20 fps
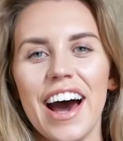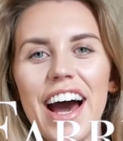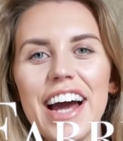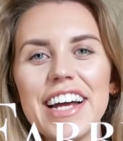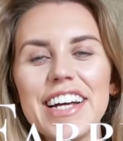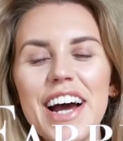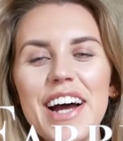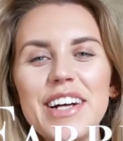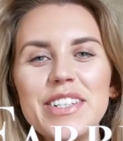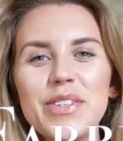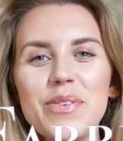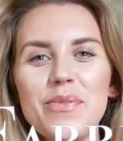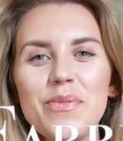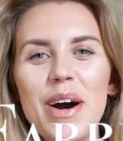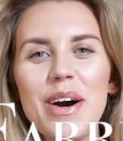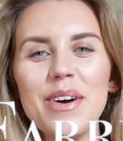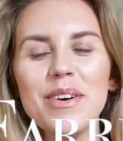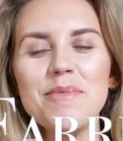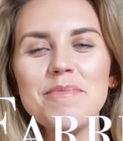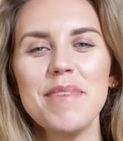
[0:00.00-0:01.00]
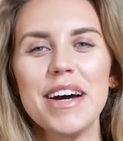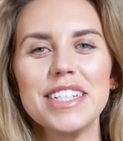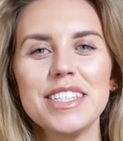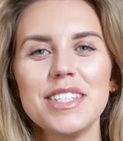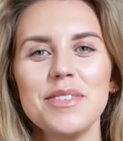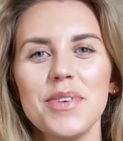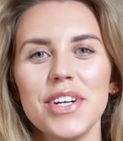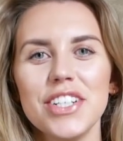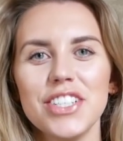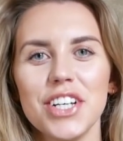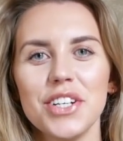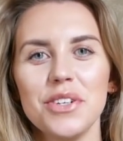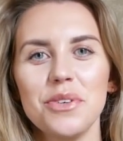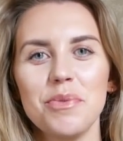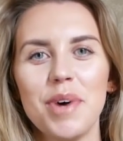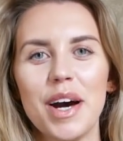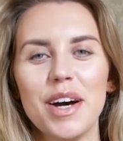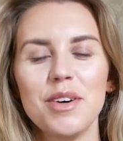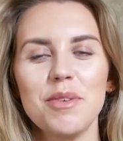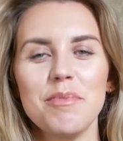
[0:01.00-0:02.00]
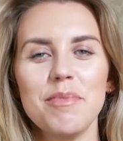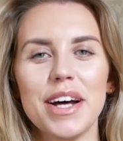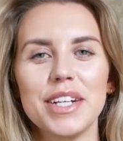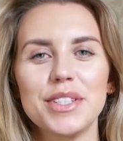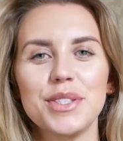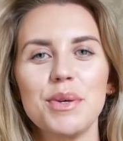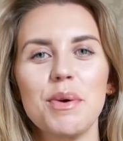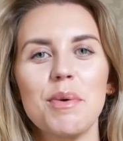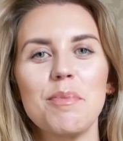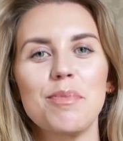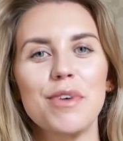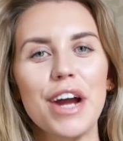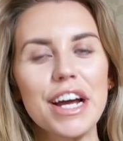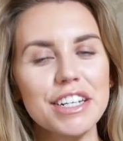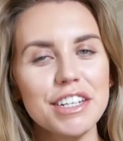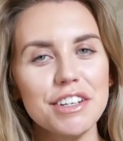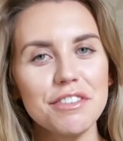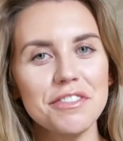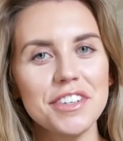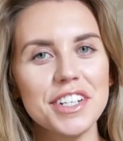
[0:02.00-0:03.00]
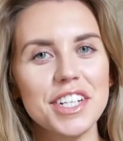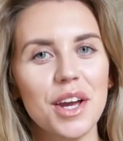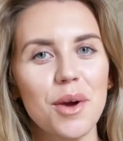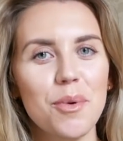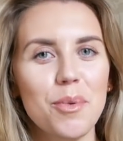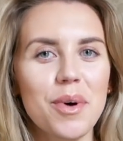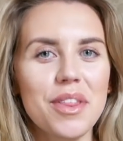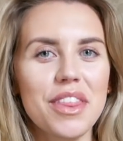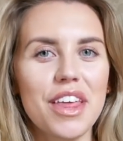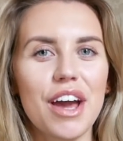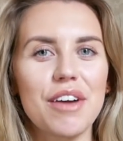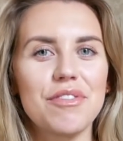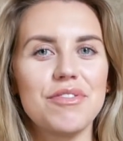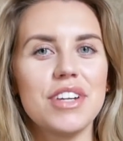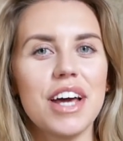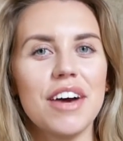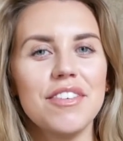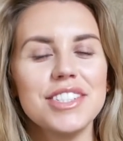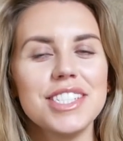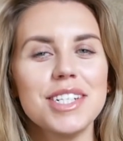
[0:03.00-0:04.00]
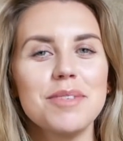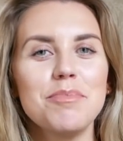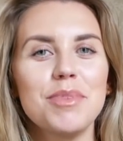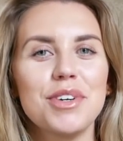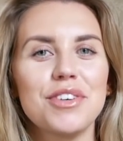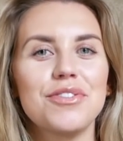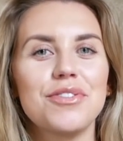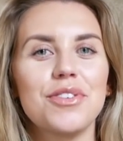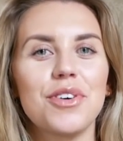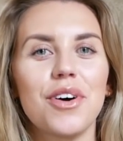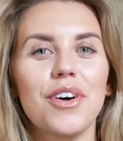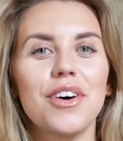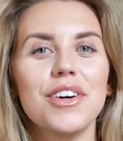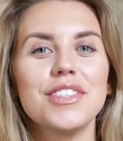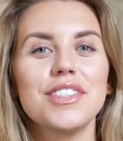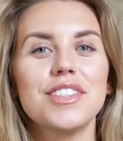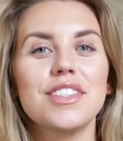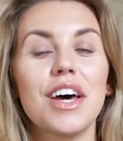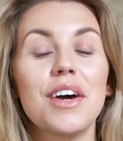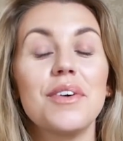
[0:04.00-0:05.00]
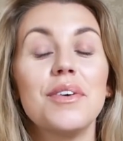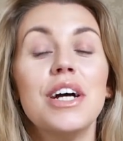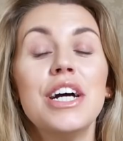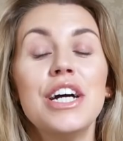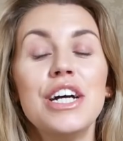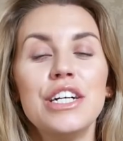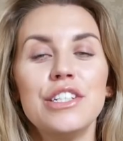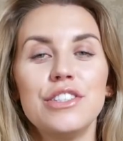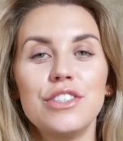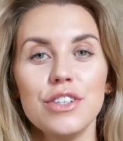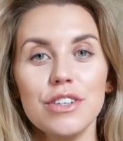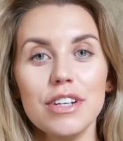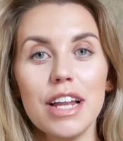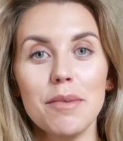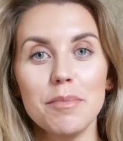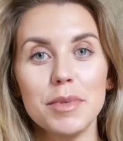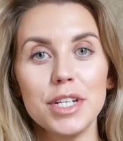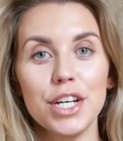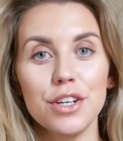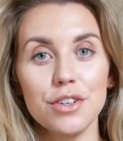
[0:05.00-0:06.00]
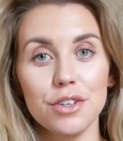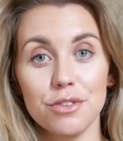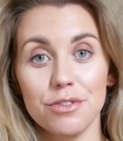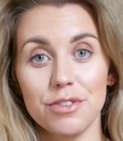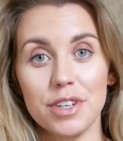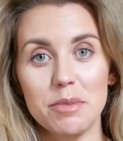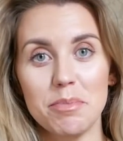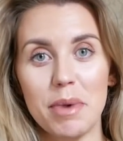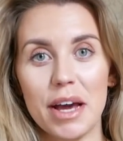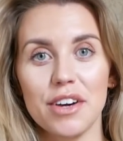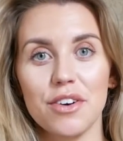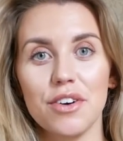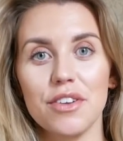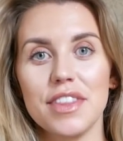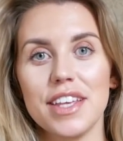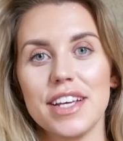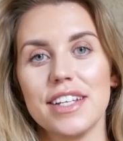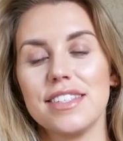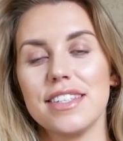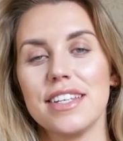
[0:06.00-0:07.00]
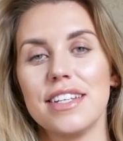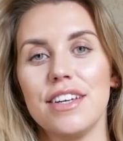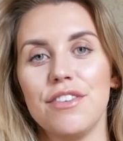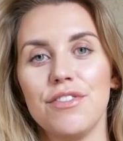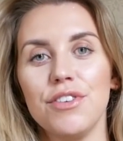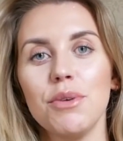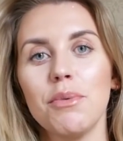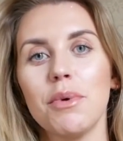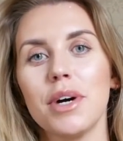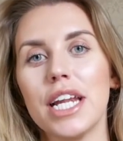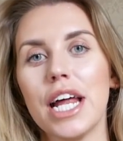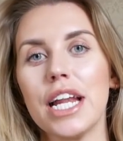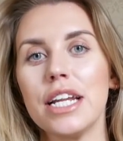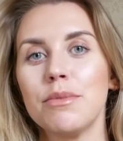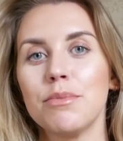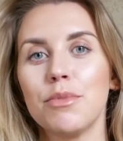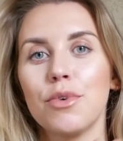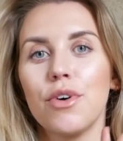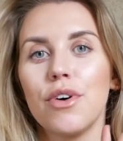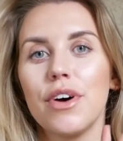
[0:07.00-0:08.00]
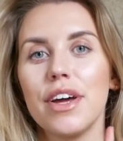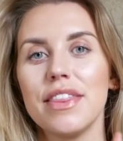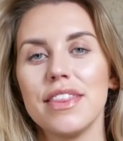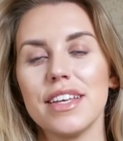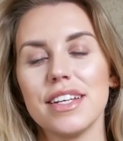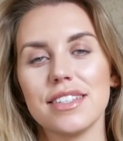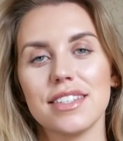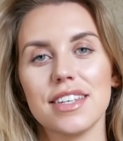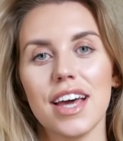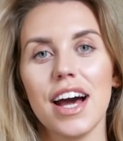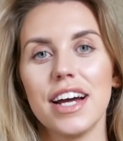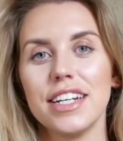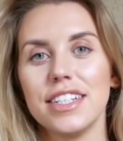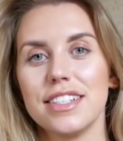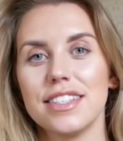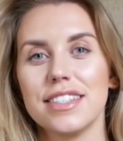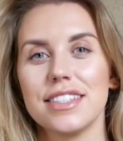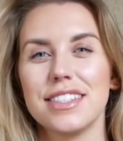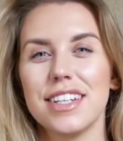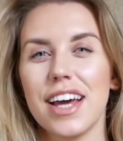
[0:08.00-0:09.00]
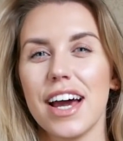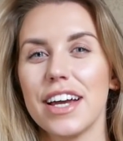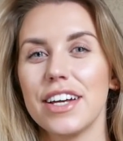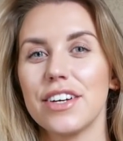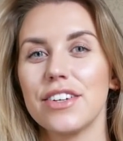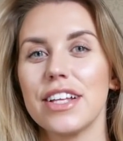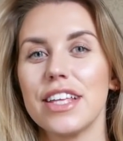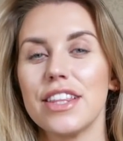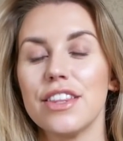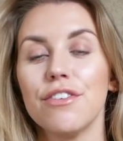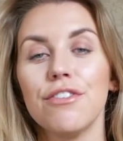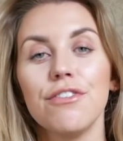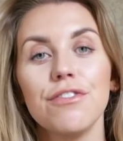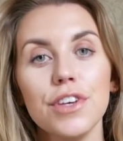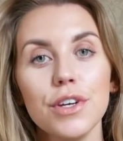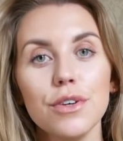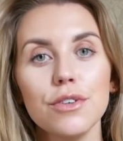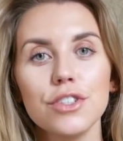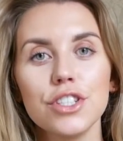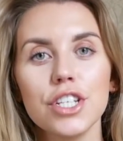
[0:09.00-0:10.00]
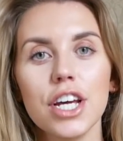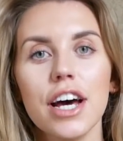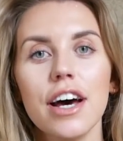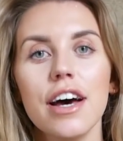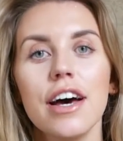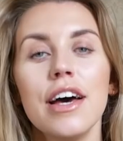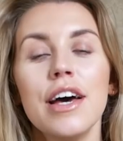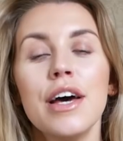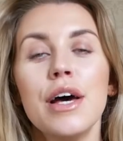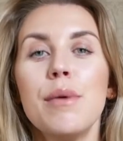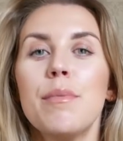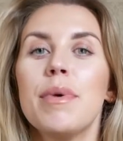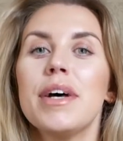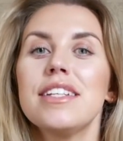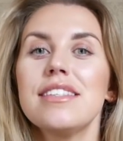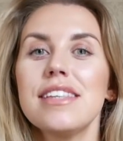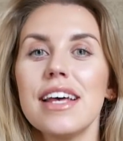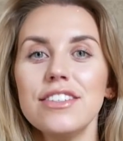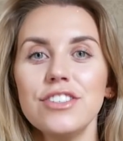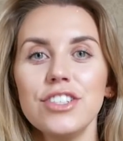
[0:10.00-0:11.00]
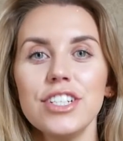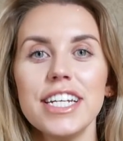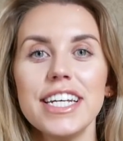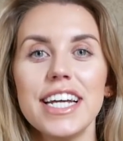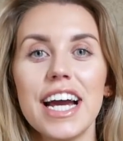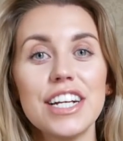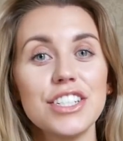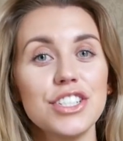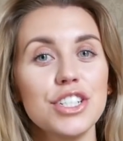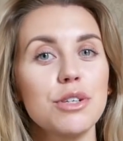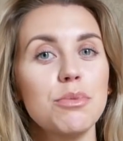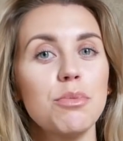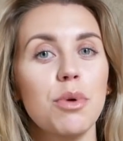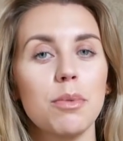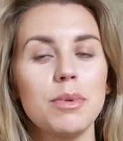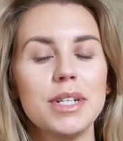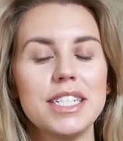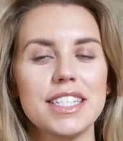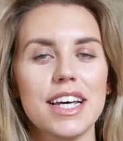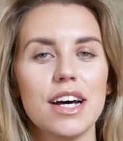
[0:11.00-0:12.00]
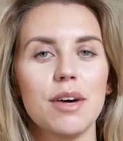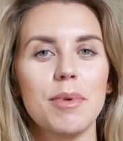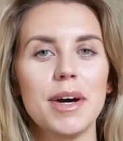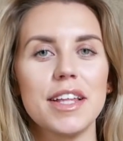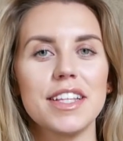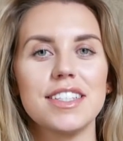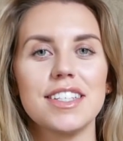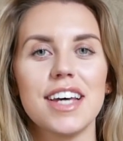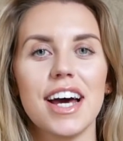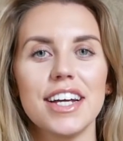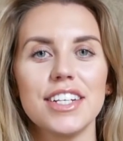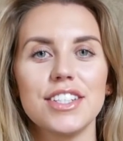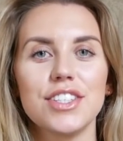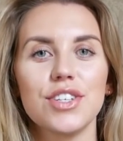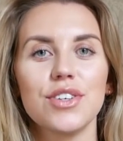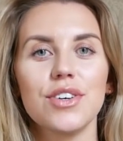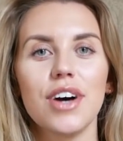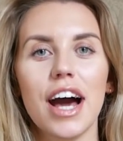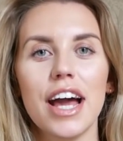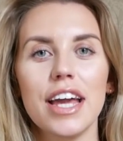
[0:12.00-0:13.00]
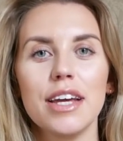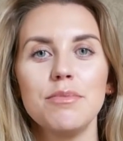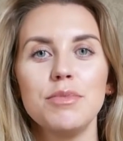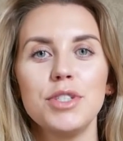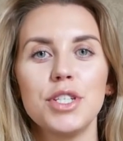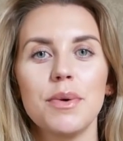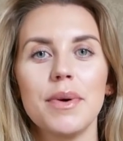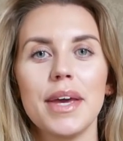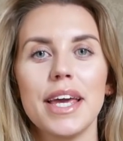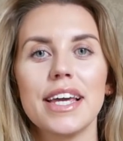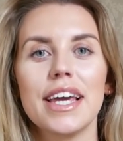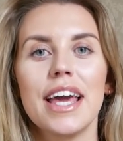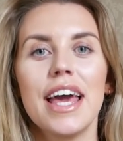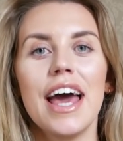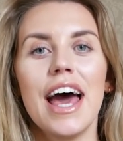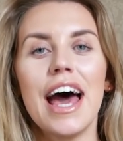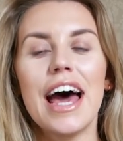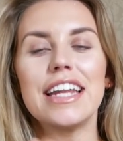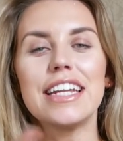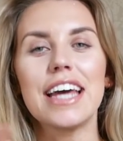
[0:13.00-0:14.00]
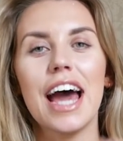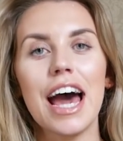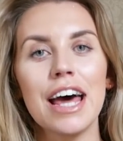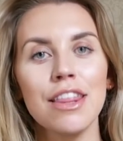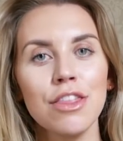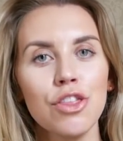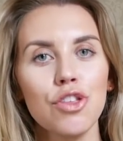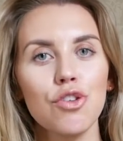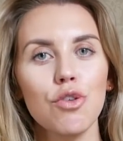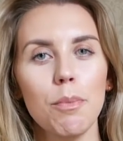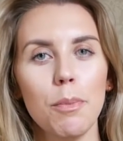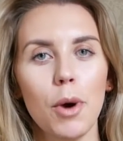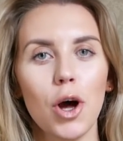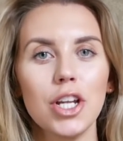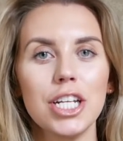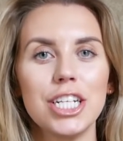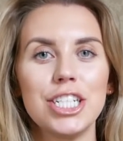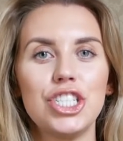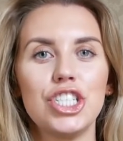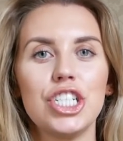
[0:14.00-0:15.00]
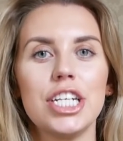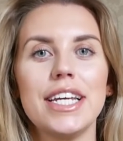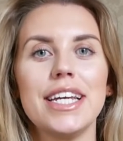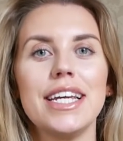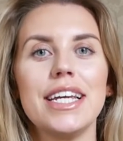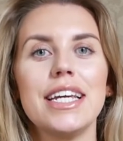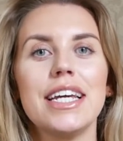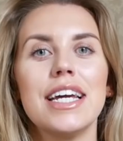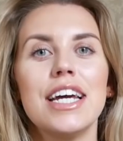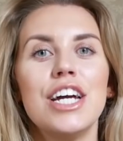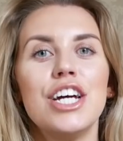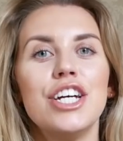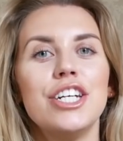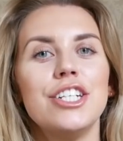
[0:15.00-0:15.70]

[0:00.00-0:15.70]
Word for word: Hi guys, welcome back to my channel, welcome back to a brand new video, one that I've never done before, so do let me know your feedback on this and if you want any more in this kind of style in the future. But essentially, as you can probably tell by the title, I am doing an anthropologie